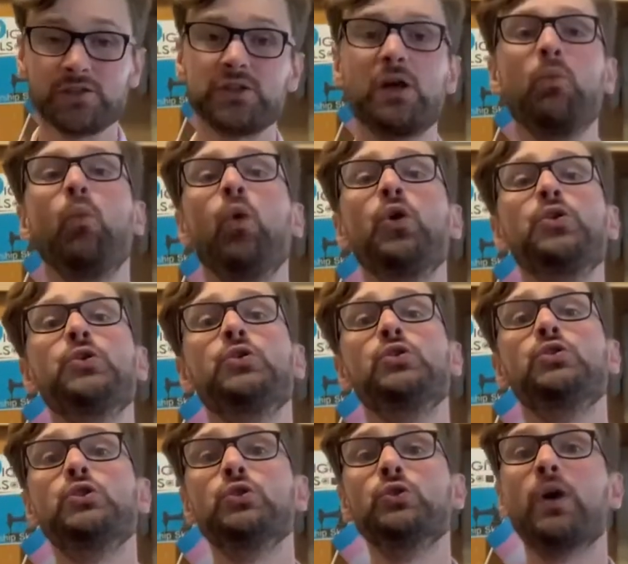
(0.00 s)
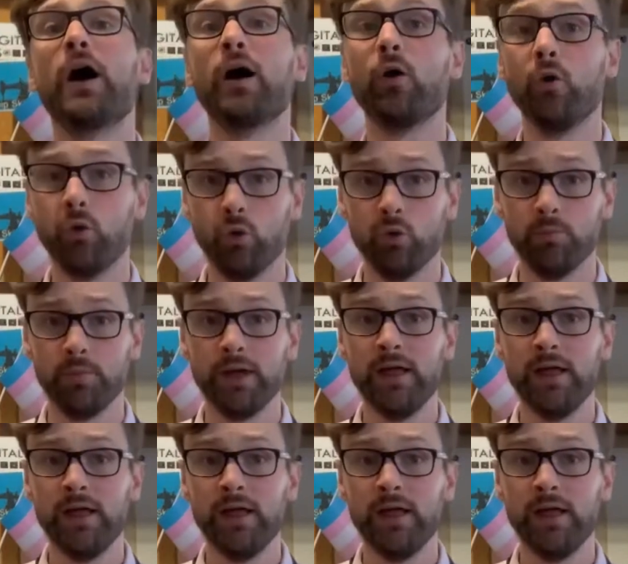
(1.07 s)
and what you could do at home